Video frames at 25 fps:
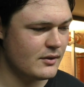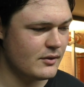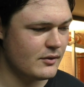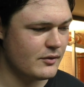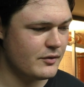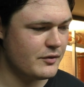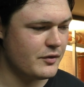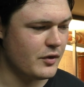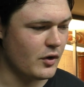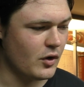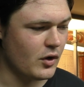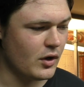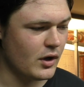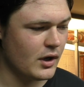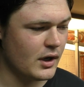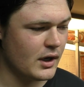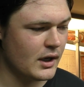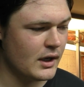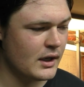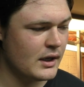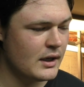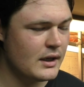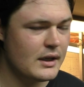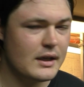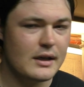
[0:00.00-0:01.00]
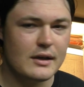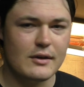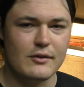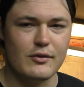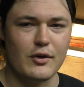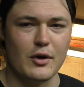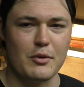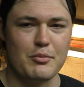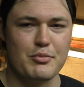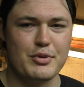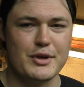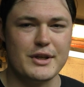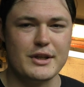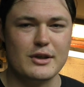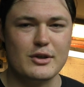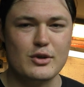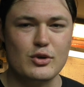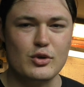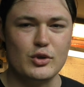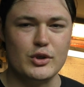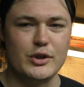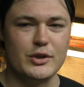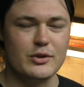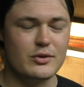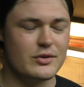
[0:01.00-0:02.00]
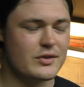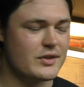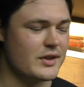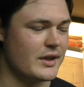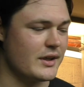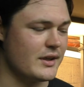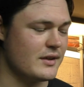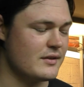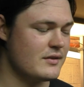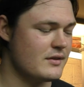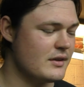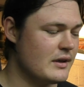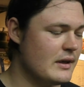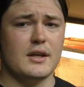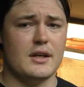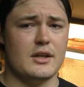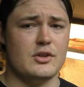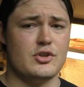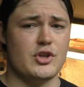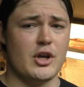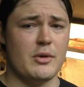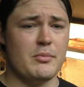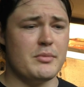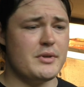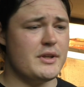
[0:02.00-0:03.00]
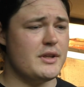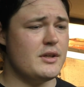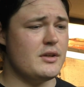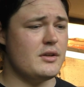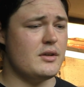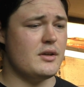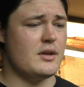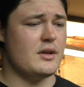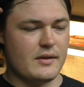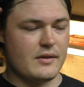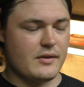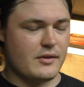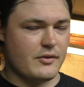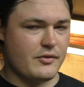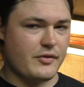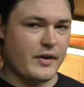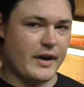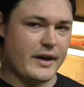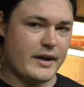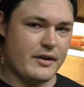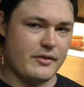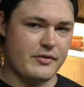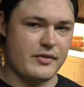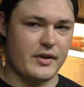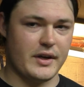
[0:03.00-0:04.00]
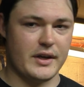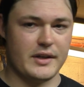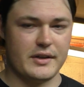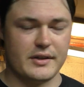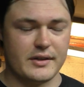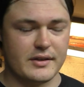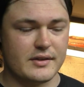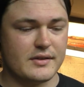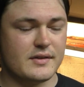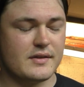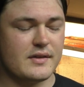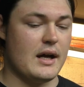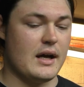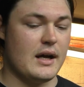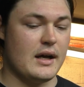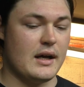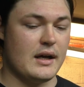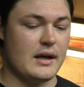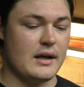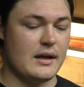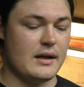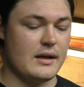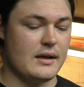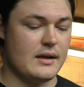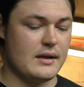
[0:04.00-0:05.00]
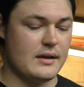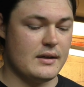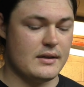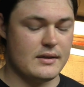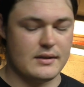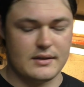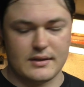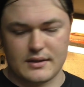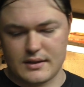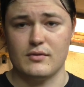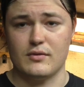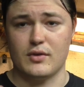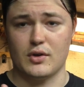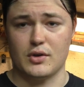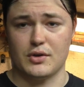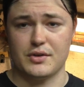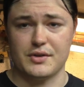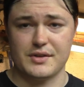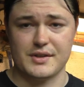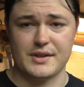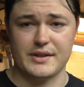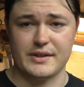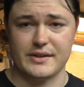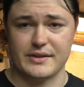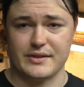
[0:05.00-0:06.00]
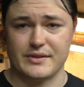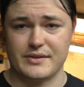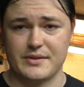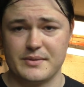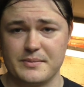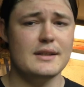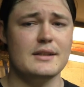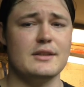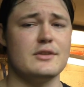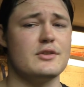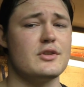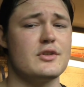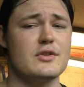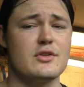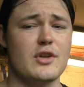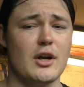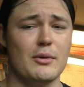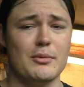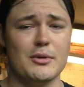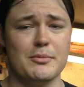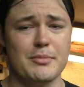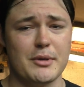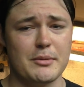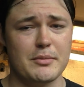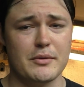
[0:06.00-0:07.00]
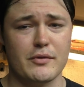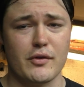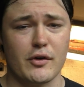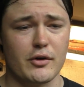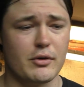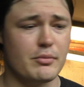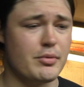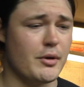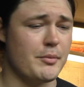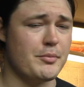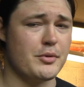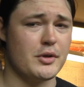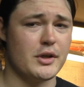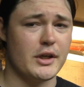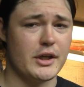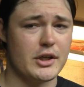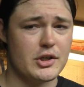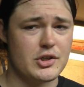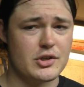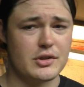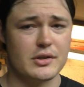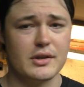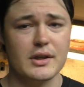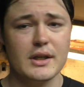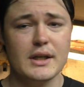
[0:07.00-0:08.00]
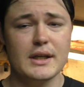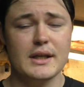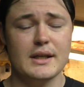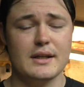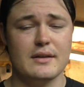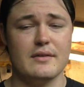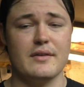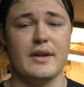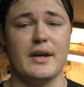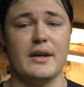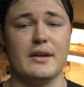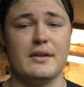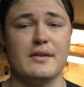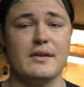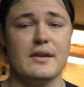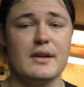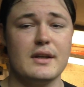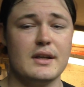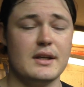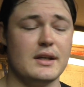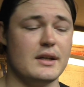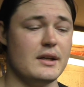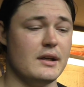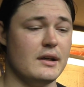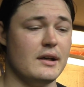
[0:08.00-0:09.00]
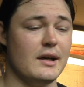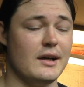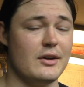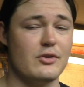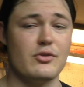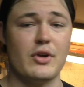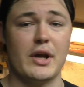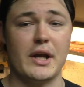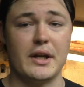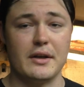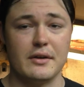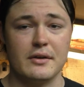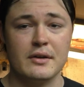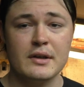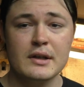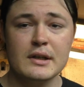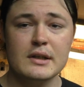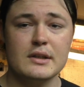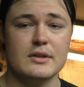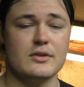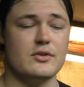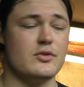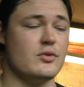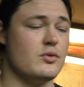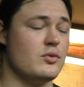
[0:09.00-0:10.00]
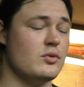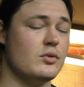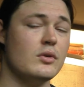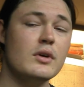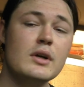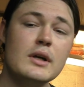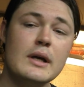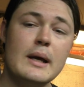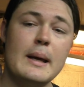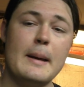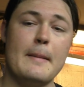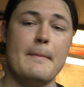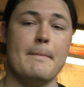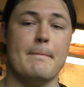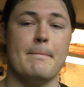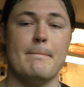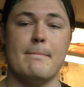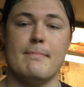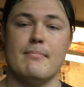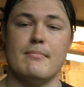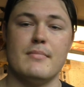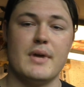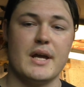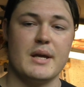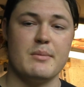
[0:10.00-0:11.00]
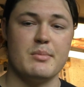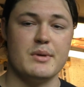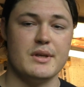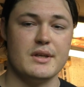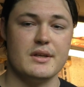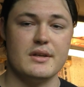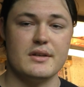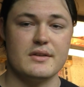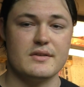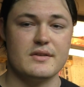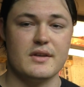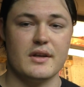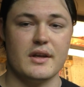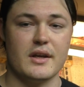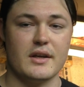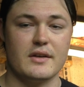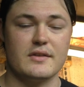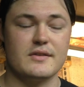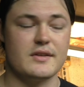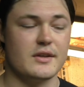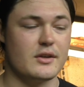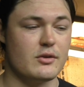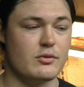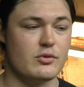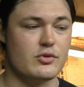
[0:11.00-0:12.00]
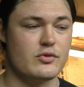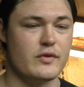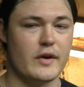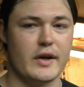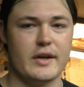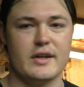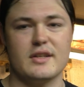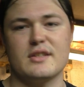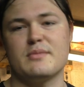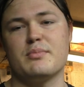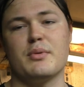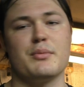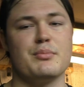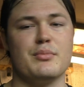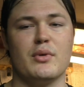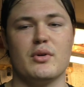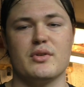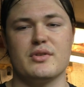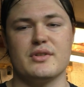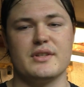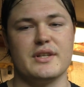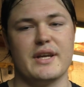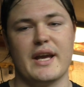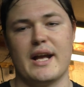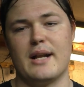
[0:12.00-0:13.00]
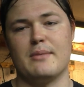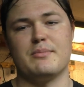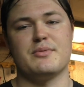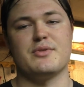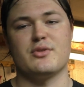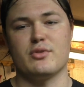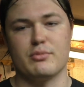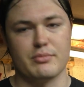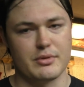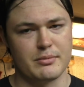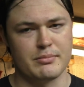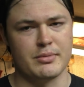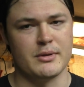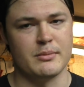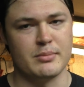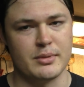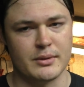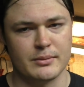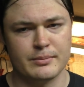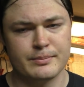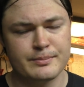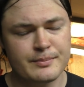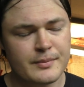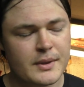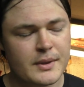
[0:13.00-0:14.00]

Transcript: for a pretty cool use case. In Germany, the firefighters are volunteers. It's just normal people from the population that are trained to maybe extinguish fires, but mostly help stupid people.